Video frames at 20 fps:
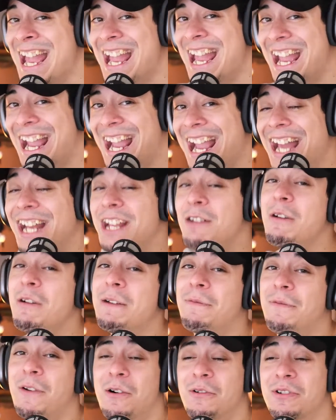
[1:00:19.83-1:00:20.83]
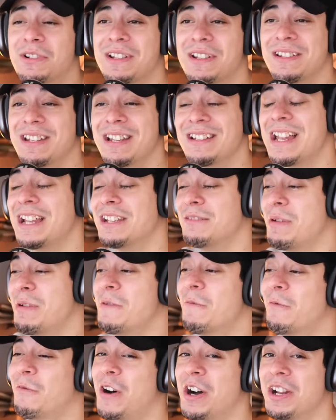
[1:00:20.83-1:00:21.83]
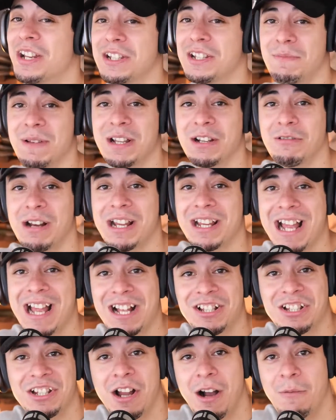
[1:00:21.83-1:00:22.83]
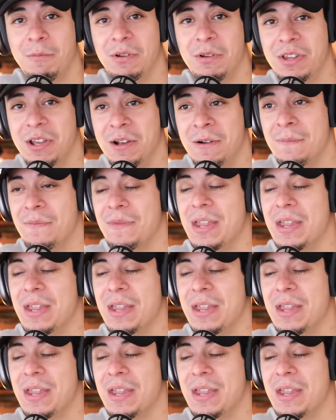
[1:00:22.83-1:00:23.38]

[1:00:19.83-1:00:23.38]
Anyway, folks, this has been fun. It's been great catching up with you.